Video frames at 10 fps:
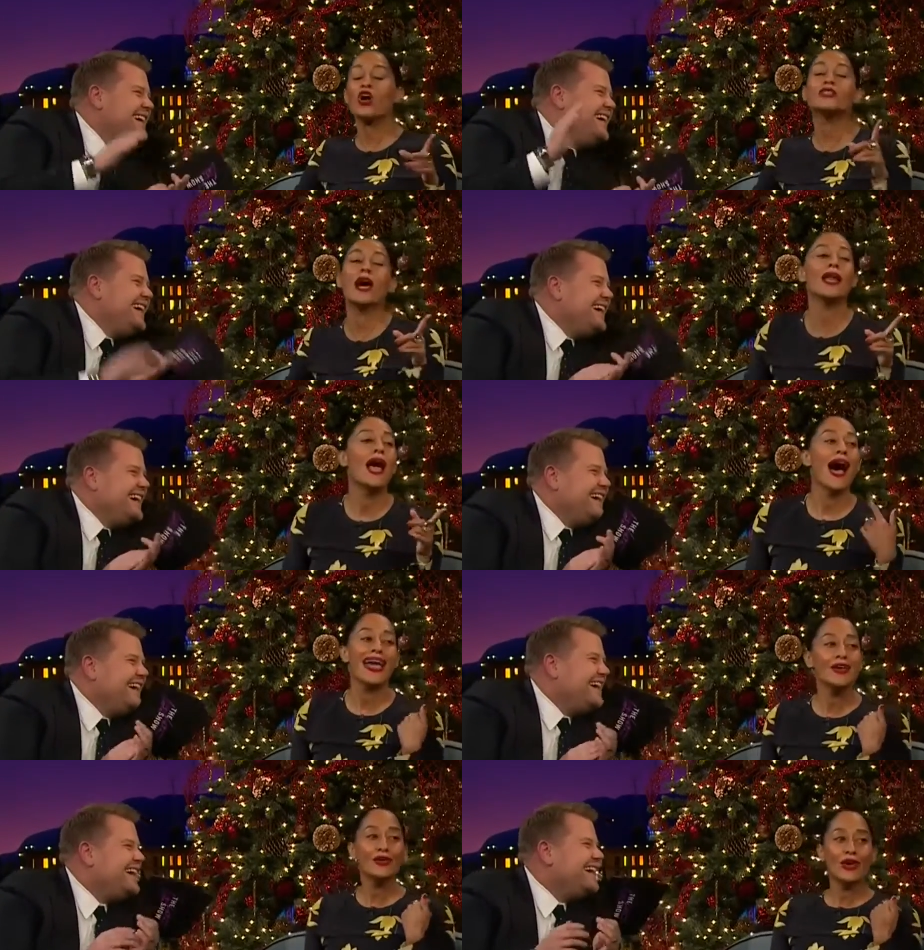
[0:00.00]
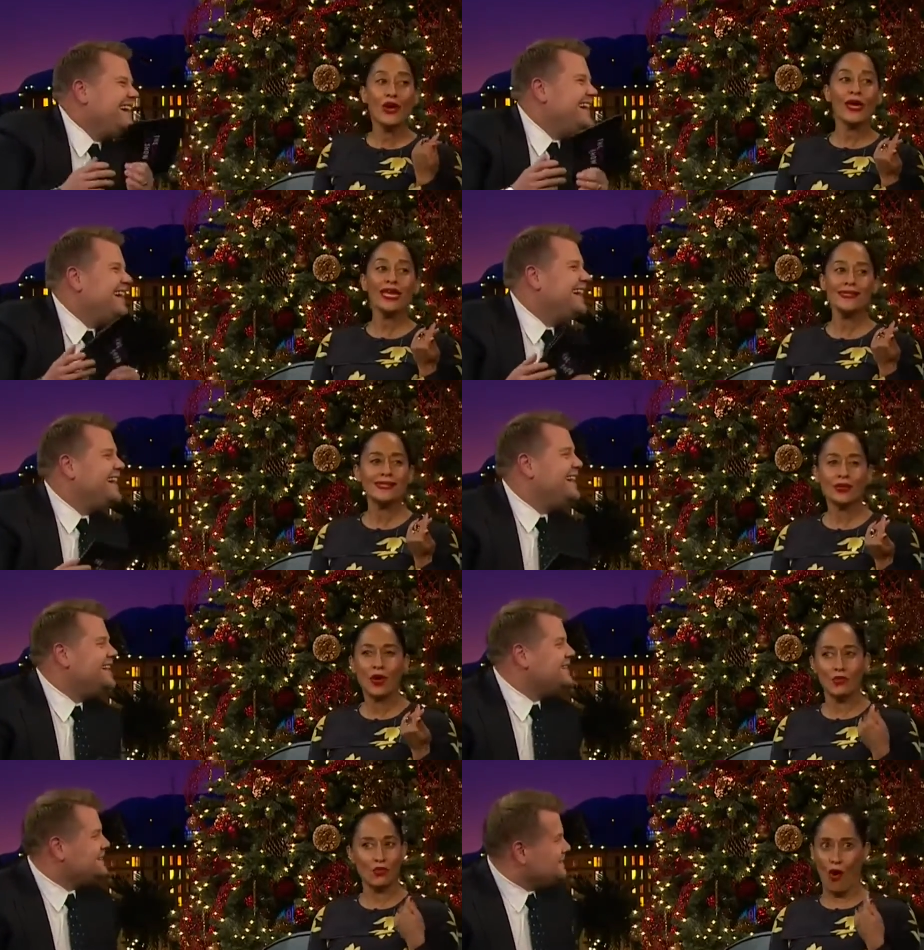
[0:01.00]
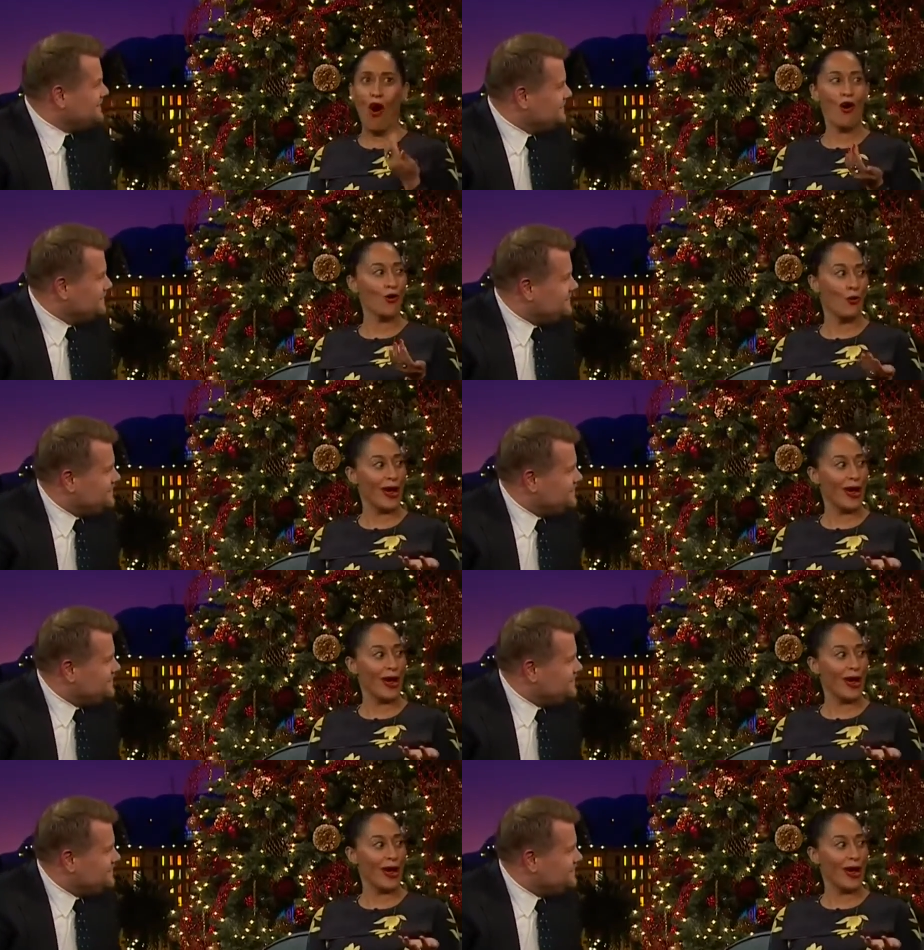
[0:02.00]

Speaker 1: nature does. But hold on,